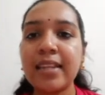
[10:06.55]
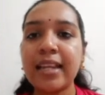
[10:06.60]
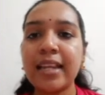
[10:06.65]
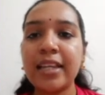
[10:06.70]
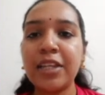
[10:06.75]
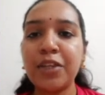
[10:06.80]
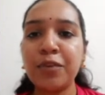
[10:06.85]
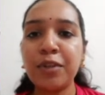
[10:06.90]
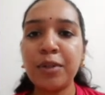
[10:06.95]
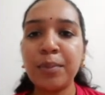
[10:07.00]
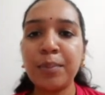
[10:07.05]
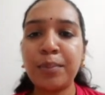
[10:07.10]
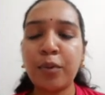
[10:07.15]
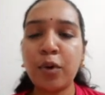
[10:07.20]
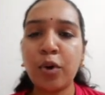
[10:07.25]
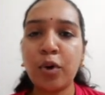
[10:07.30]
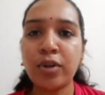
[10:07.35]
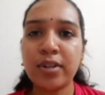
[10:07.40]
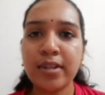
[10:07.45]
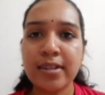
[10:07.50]
You will
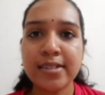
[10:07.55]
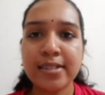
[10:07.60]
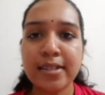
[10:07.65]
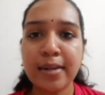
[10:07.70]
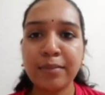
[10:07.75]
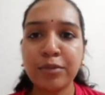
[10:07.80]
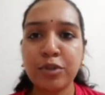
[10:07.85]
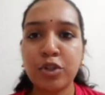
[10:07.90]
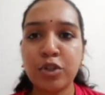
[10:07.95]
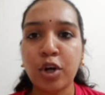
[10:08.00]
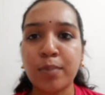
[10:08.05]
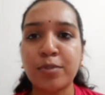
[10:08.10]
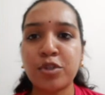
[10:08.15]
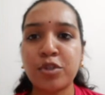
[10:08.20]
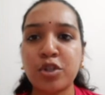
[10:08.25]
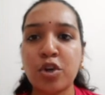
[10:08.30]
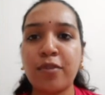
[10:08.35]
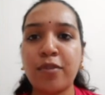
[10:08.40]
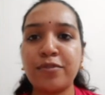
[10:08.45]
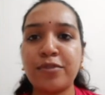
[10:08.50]
pour some drops
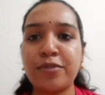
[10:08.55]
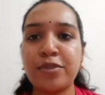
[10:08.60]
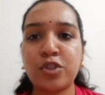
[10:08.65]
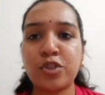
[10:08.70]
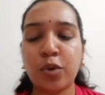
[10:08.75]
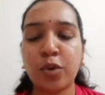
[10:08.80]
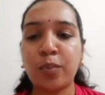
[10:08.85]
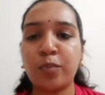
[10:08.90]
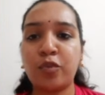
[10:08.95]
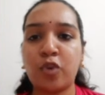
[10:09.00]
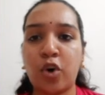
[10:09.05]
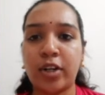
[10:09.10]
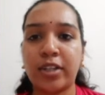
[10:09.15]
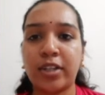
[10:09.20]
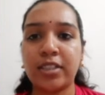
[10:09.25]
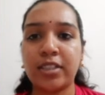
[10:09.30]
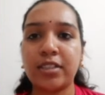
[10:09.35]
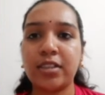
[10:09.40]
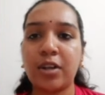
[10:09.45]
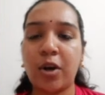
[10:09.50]
of soap
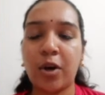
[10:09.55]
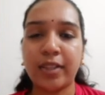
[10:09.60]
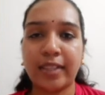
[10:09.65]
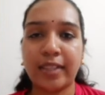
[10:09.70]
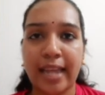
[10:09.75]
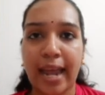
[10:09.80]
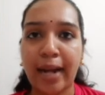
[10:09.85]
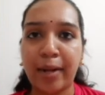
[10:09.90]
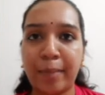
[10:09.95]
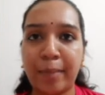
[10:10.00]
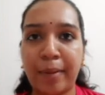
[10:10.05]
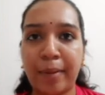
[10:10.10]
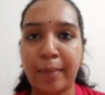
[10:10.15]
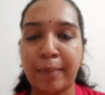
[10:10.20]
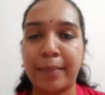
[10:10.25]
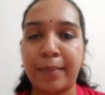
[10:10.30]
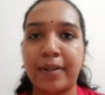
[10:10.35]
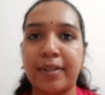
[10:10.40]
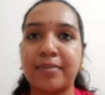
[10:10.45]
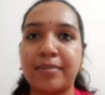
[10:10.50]
water on that paper.